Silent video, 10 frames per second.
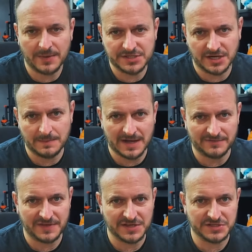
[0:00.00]
it's kind of
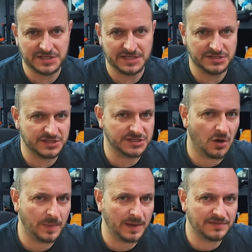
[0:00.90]
manifested into this
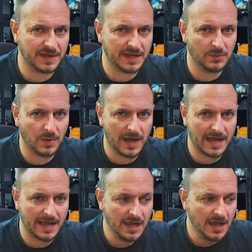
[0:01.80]
whole big thing where